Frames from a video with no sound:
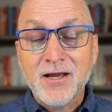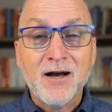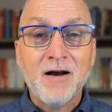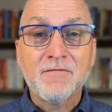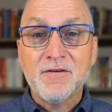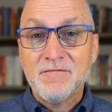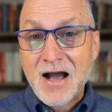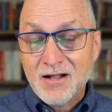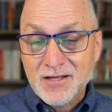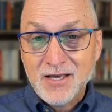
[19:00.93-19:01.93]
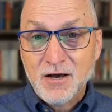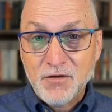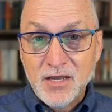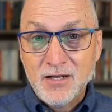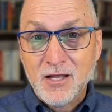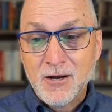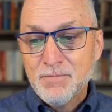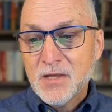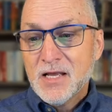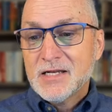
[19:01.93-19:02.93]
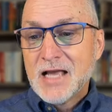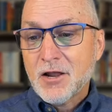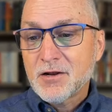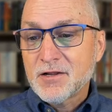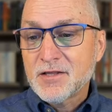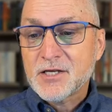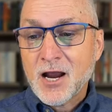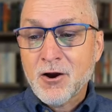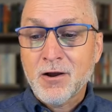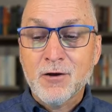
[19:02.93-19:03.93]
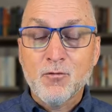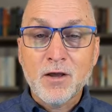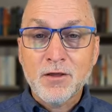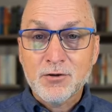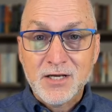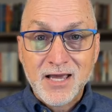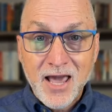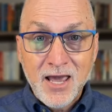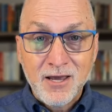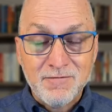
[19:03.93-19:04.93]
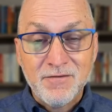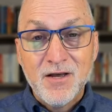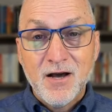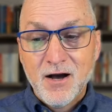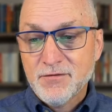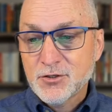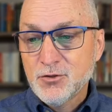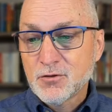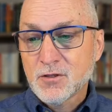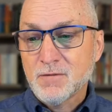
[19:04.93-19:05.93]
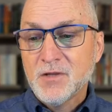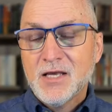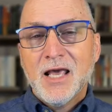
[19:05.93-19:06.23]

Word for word: of the valley of Elah, down into this area where there's a cave of Adullam.